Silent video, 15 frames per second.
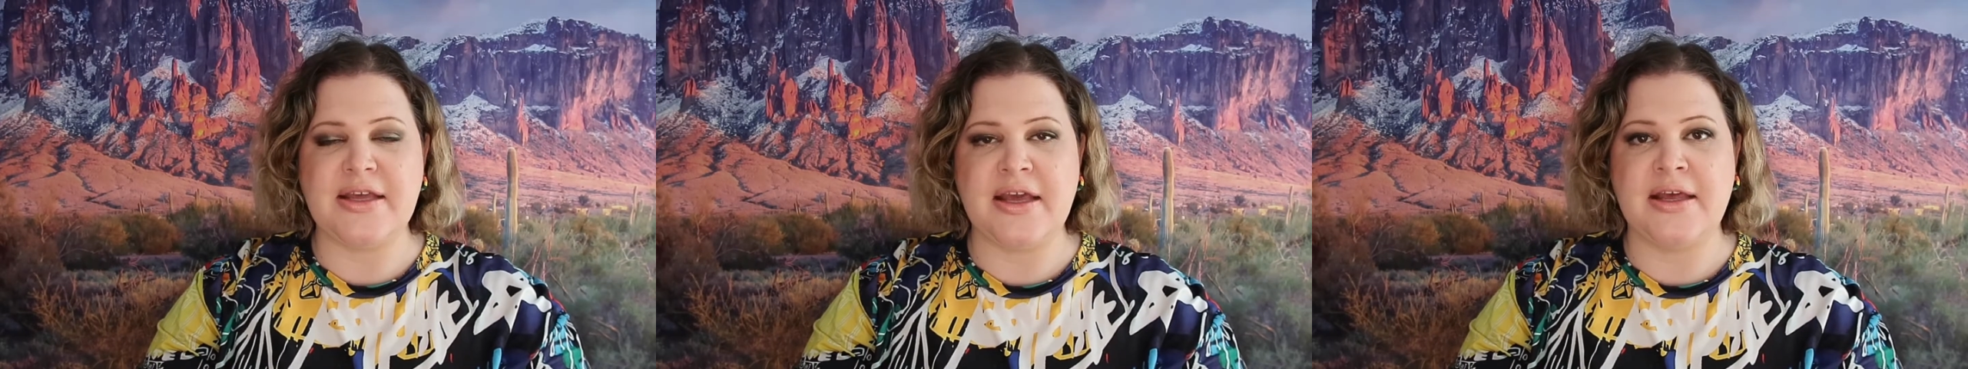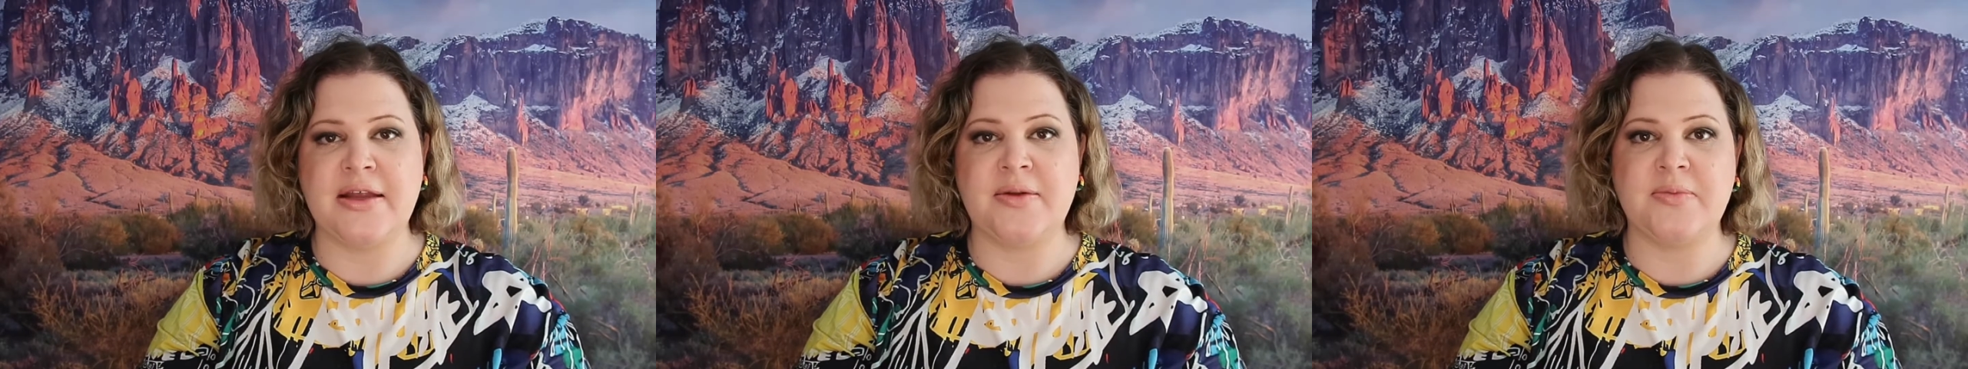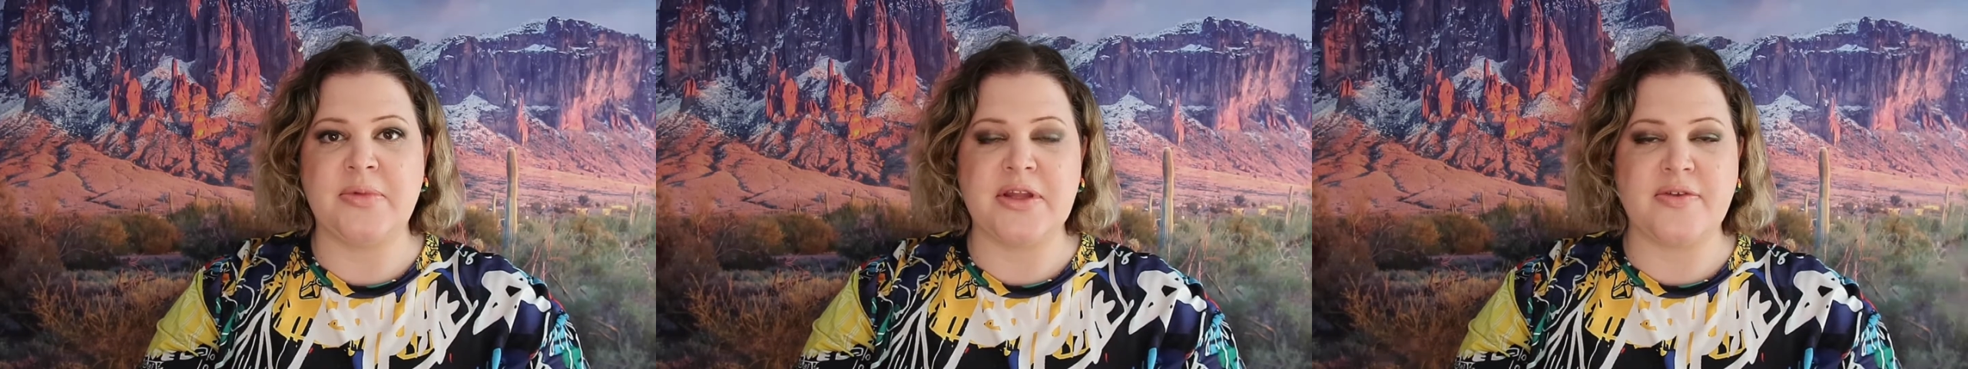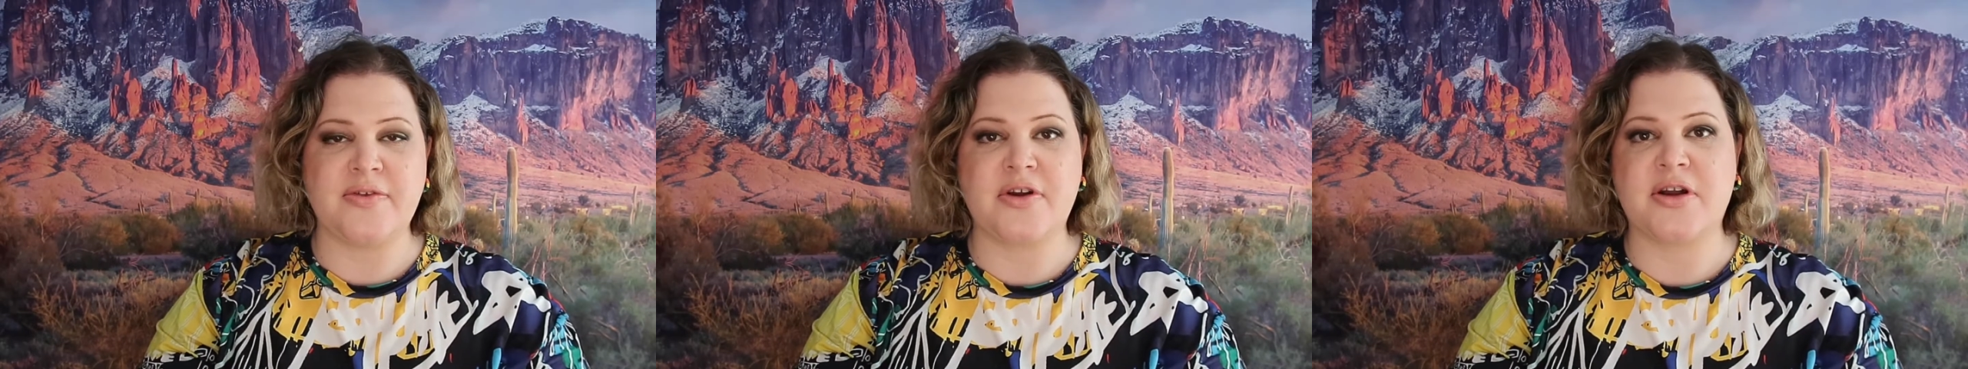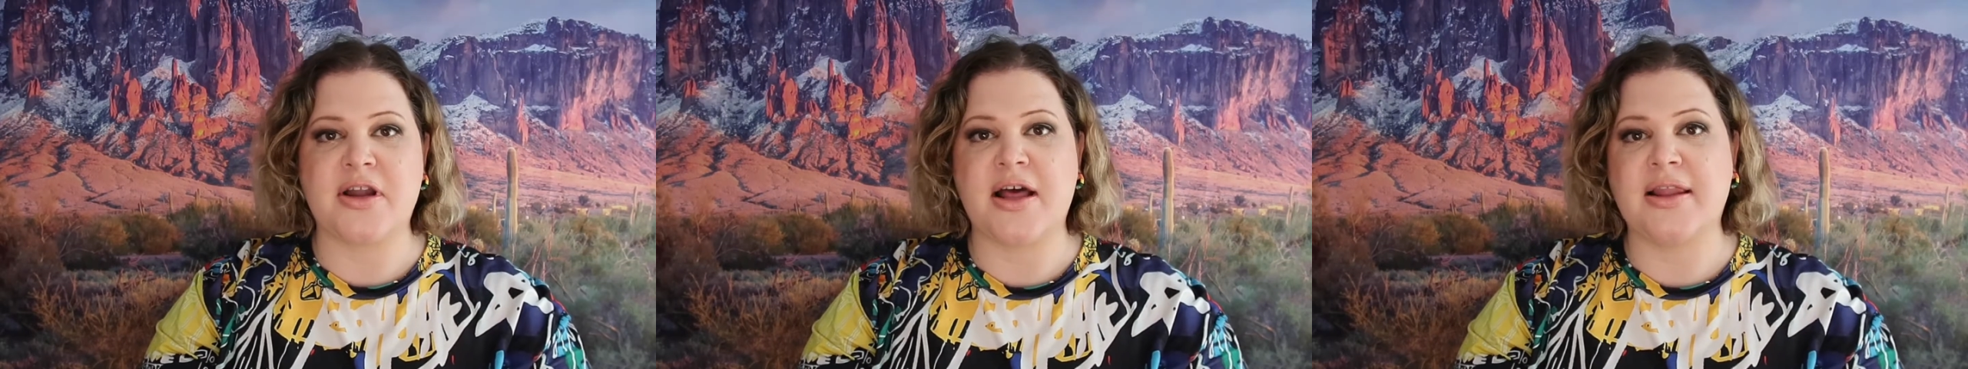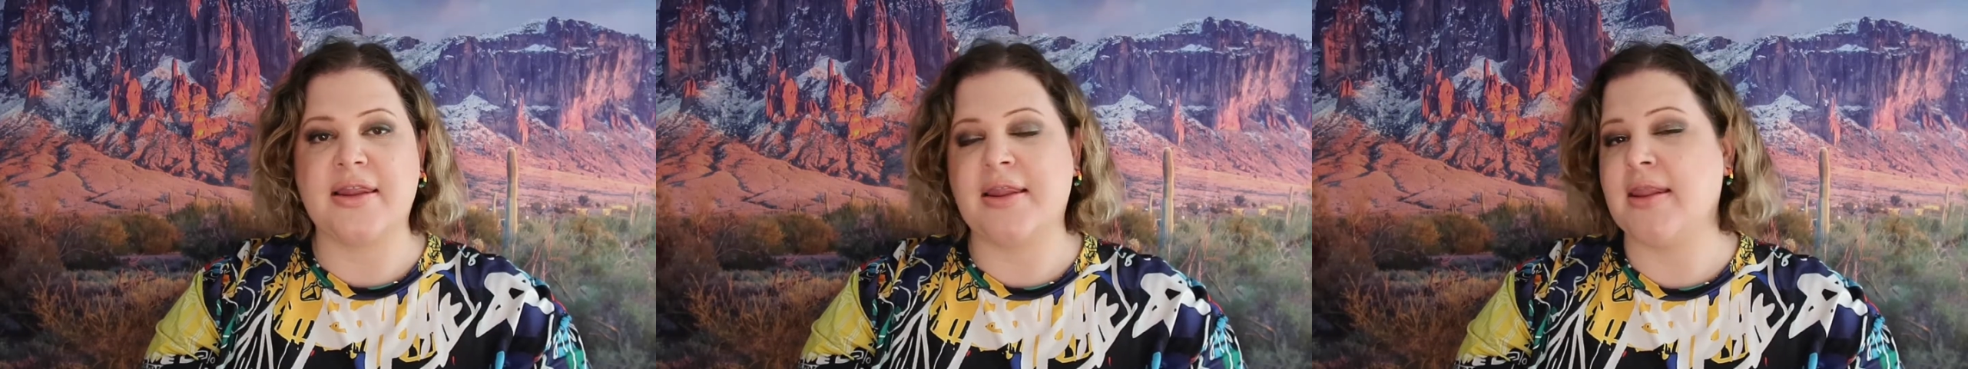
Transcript: and believe it or not,